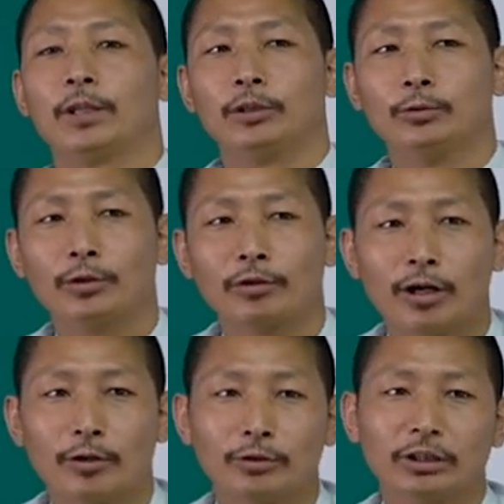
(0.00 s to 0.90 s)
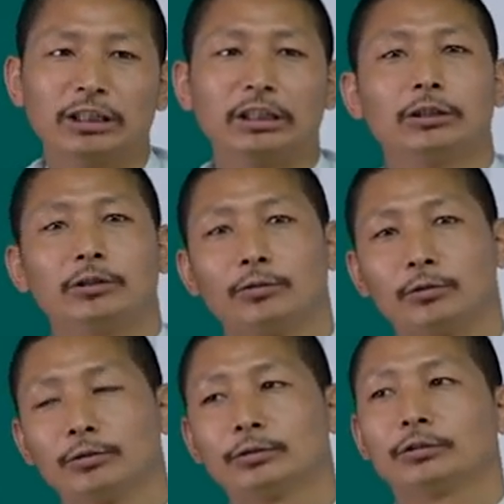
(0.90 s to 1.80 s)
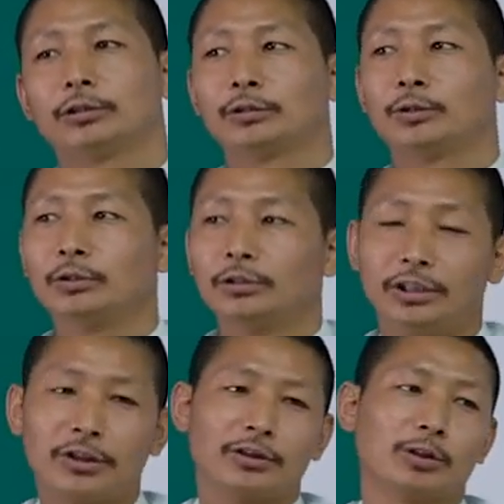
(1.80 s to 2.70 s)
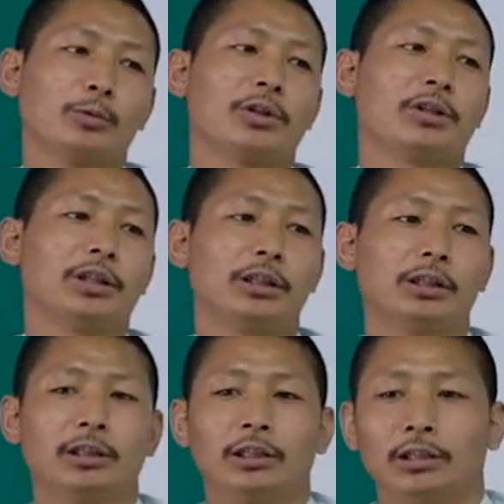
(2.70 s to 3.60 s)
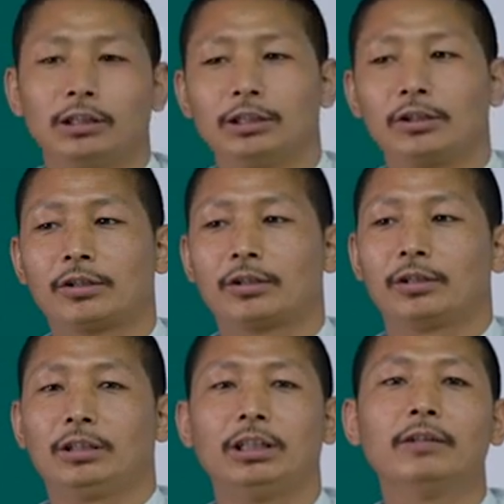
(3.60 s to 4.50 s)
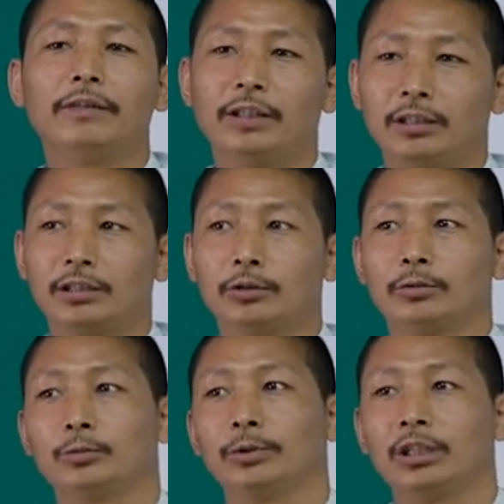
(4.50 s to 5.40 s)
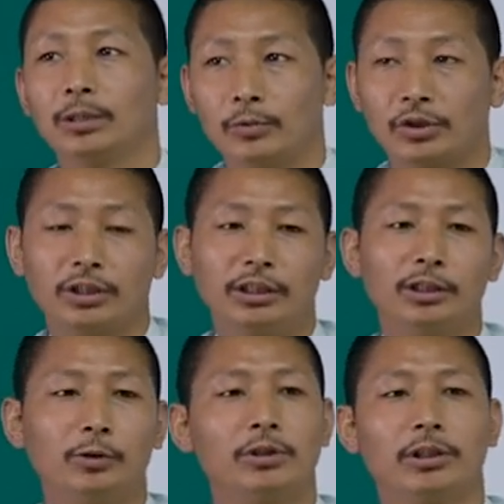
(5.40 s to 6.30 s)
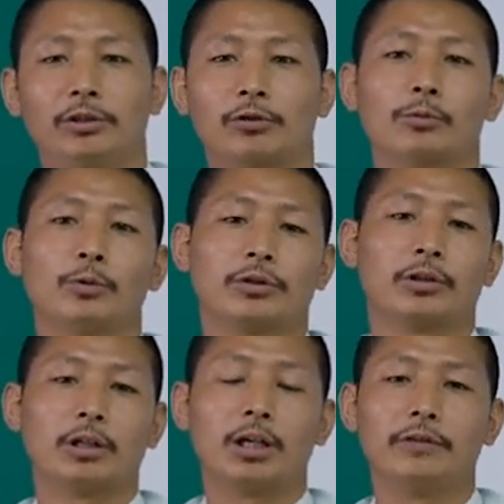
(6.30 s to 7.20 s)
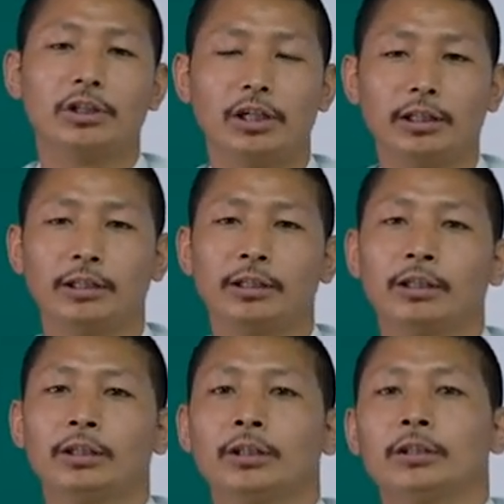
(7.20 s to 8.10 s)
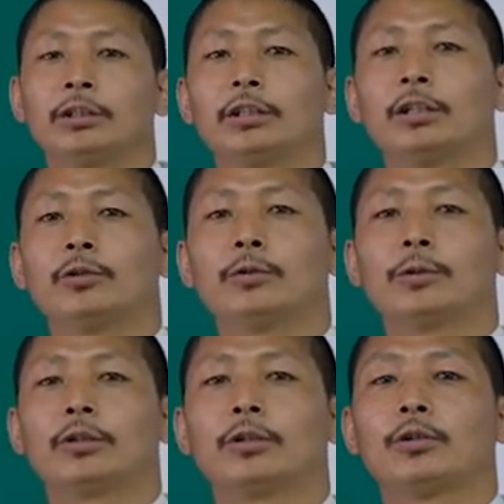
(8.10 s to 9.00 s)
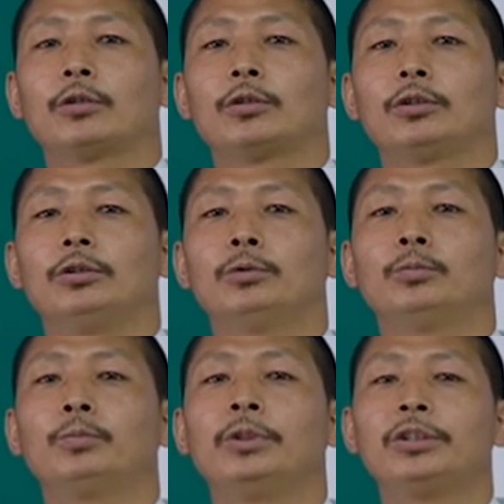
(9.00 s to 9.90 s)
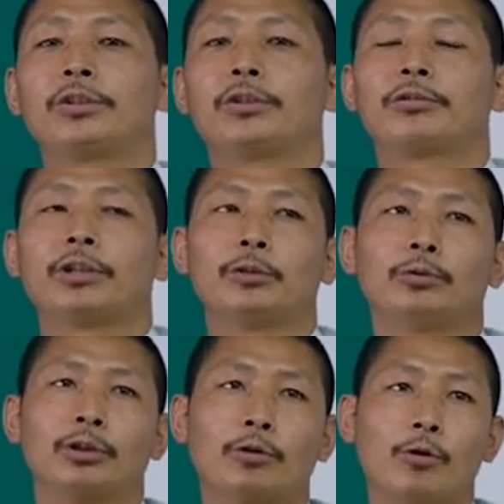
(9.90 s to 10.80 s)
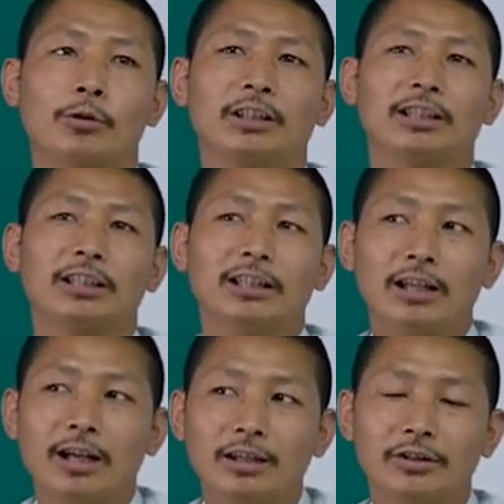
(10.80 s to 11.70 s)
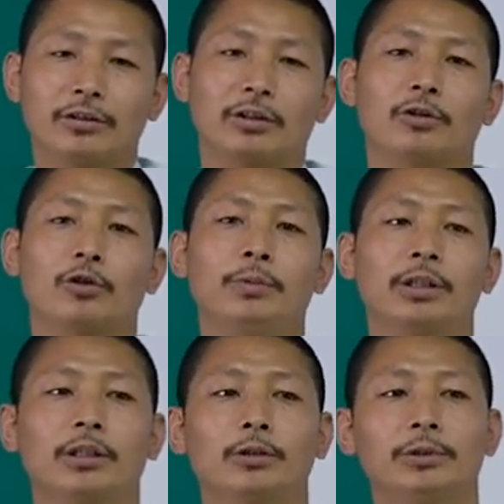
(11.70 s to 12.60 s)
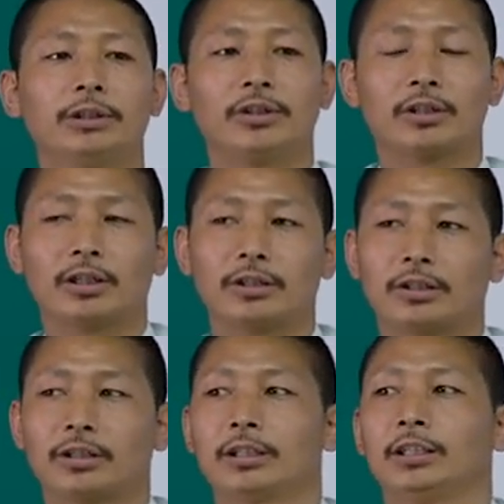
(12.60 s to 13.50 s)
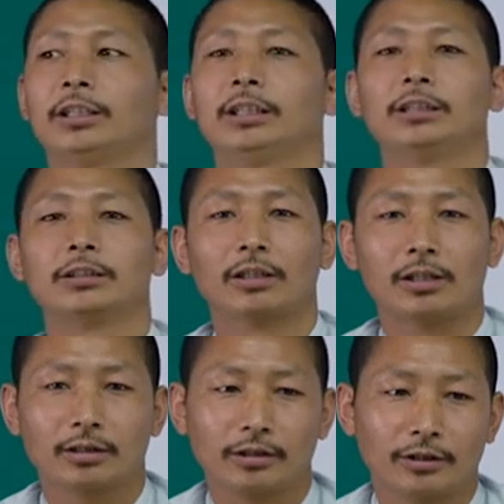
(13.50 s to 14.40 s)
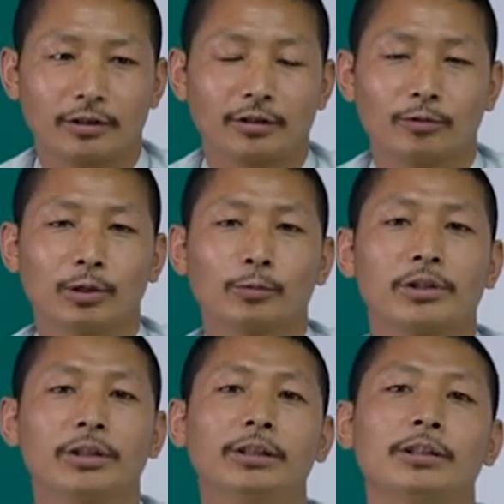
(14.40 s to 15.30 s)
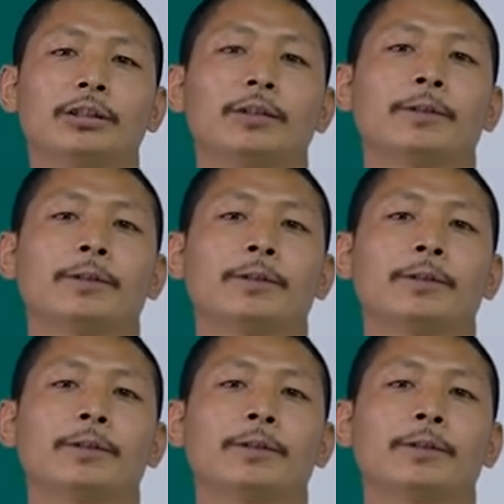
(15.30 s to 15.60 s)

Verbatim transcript: look around, you know, the things that we see, it's infinite. We keep seeing new things almost every day. Now, you please try to recall the last topic we discussed in the last class. What was it?